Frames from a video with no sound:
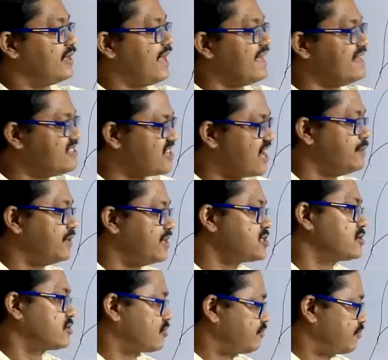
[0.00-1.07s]
enzyme
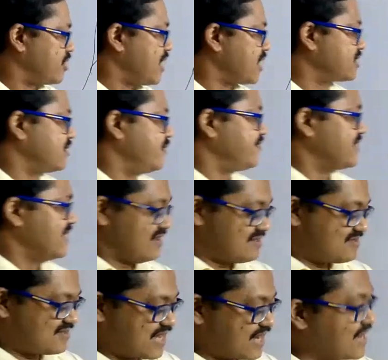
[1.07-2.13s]
rich product.
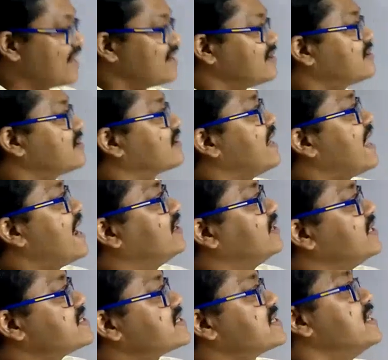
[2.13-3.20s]
Second gland
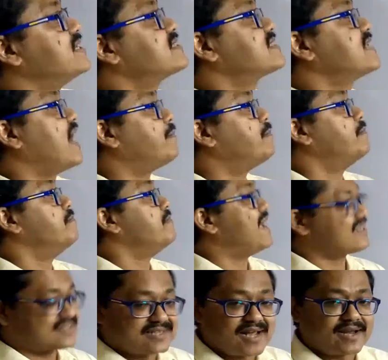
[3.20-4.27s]
is
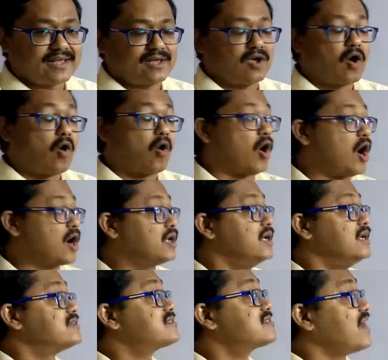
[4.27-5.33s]
sub-maxillary or
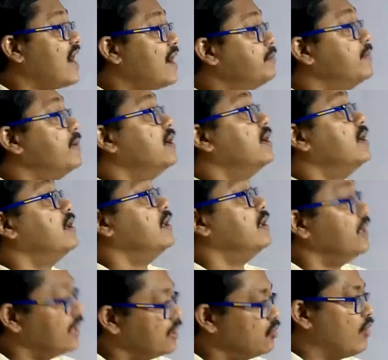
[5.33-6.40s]

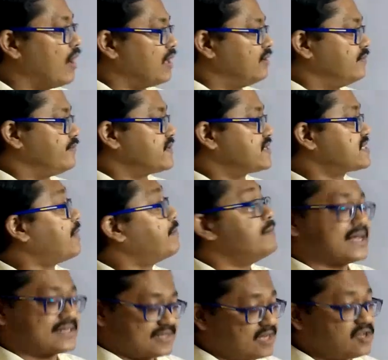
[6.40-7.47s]
sublingual.
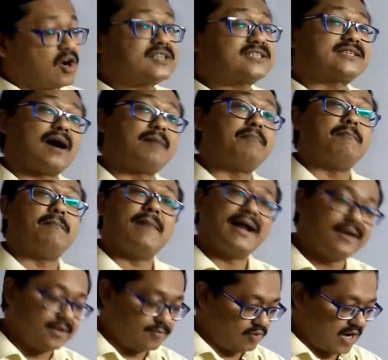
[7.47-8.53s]
Sub-maxillary or
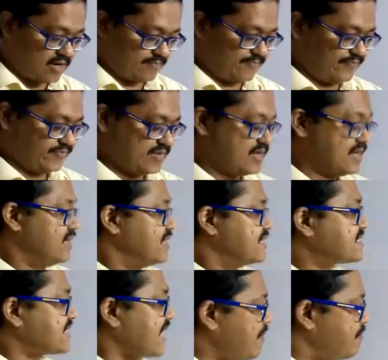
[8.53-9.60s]
submandibular.
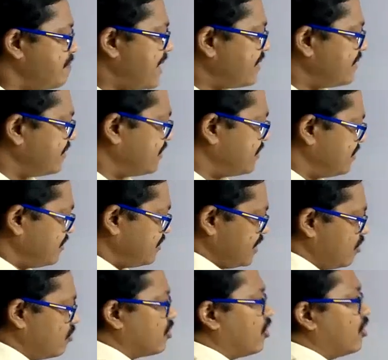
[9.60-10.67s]
From
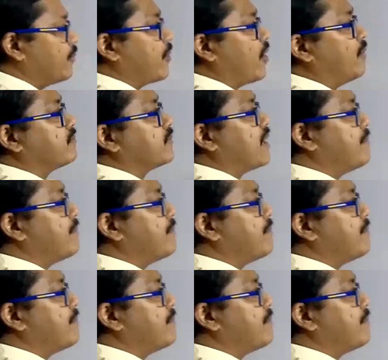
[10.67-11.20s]
the